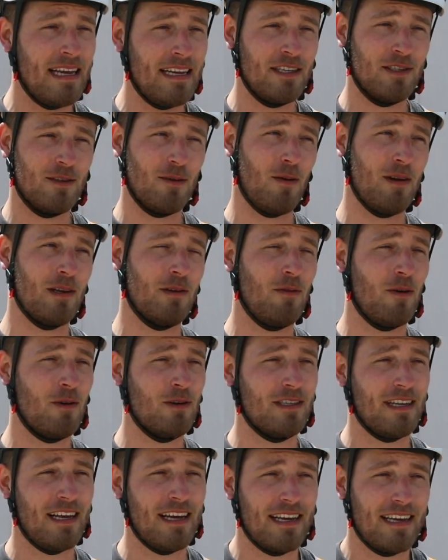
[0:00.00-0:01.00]
installing
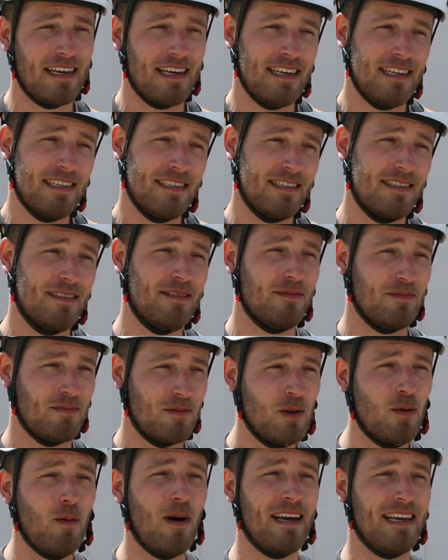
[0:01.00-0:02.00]
Roxtec is
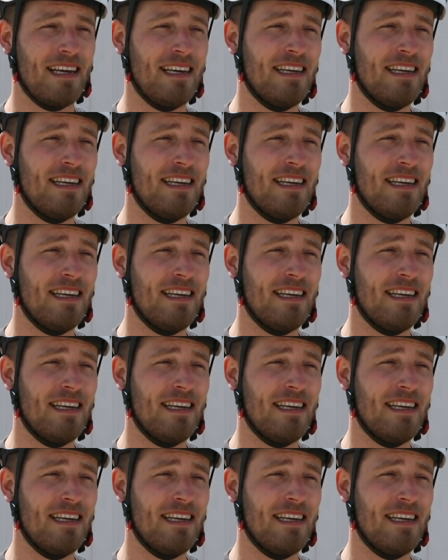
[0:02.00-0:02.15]
quite